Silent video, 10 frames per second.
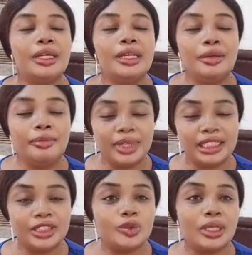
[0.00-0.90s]
mix
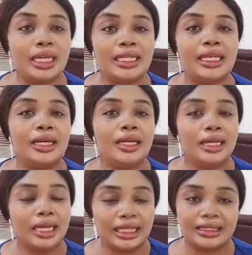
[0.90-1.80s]
it together
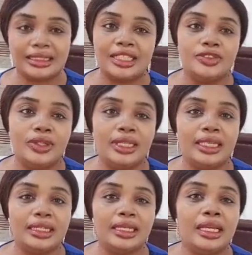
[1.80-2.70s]
and start
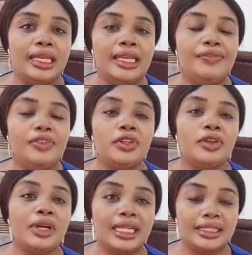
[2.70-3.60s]
drinking. If you do not
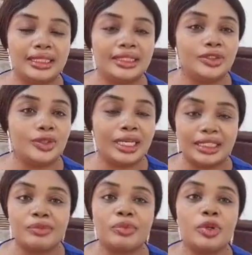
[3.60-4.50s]
get it, you can chat
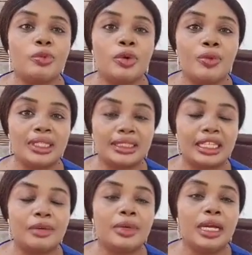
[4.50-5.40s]
me up on WhatsApp.
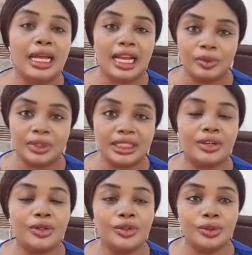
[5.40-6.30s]
I will
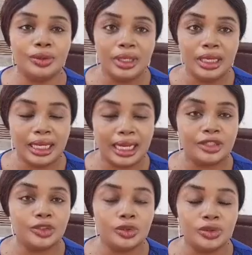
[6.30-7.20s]
tell you how
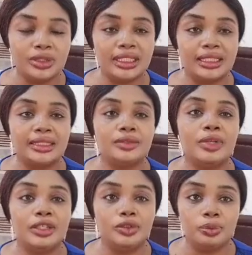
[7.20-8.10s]
to use it when
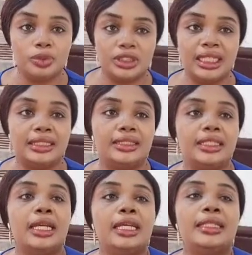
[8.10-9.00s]
you purchase.
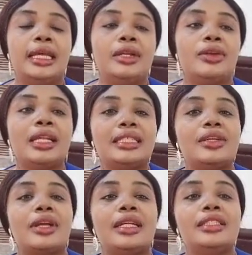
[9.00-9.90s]
Then another thing you
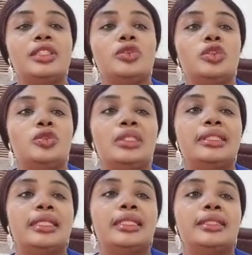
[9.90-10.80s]
can use it to treat
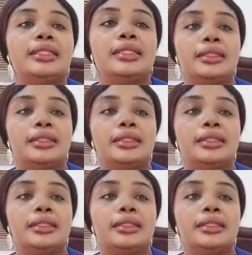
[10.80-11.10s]
is